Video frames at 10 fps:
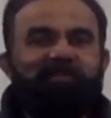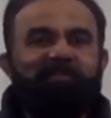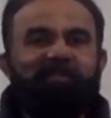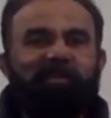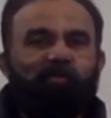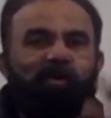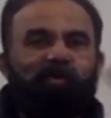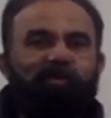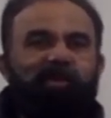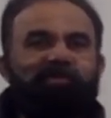Like one
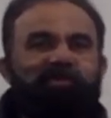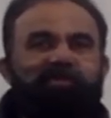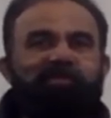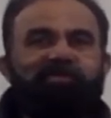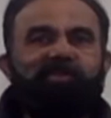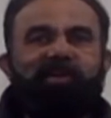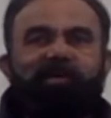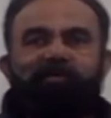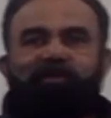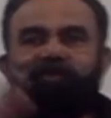wheel is on this track
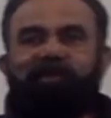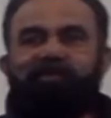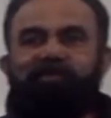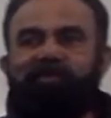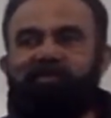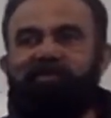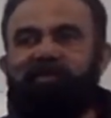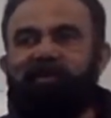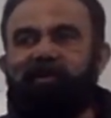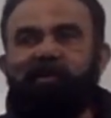and one wheel is on this
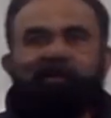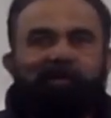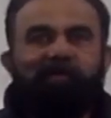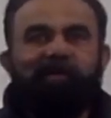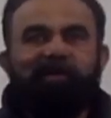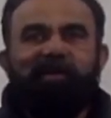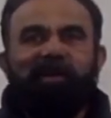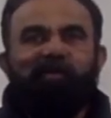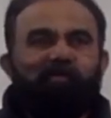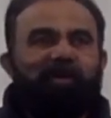track. So like
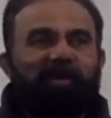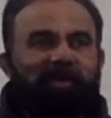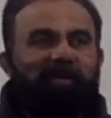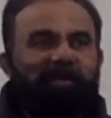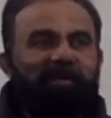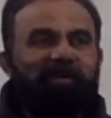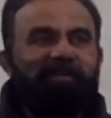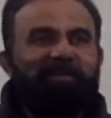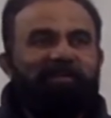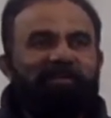halfway.
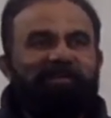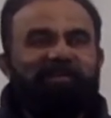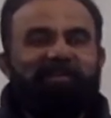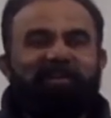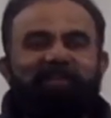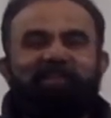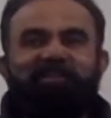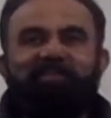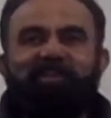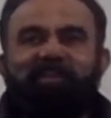And then
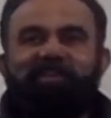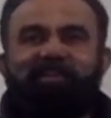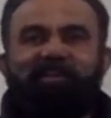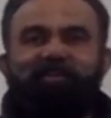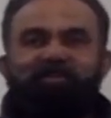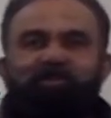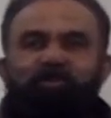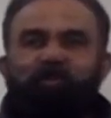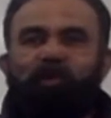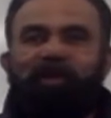suddenly the car will
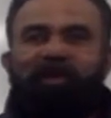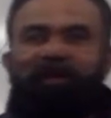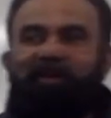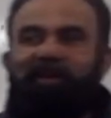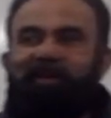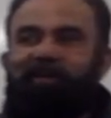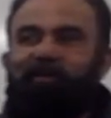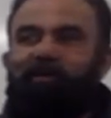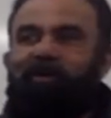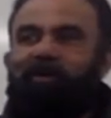sway and
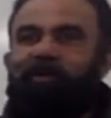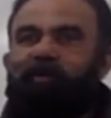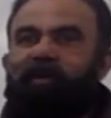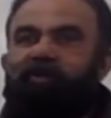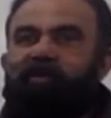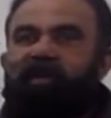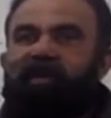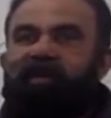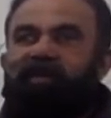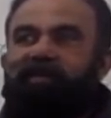go all the way to the
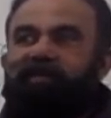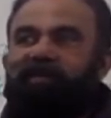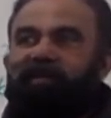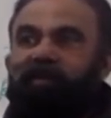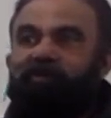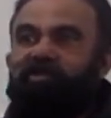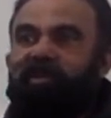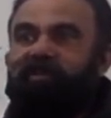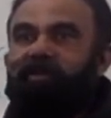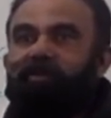end
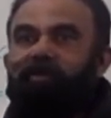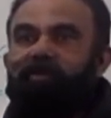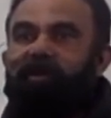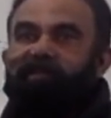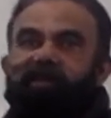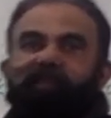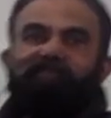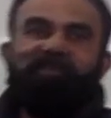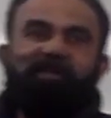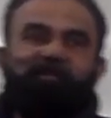outside the road. And then after
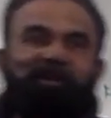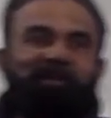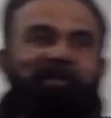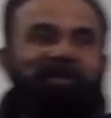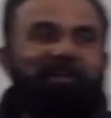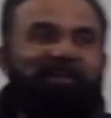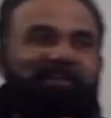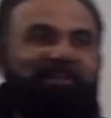that come back again.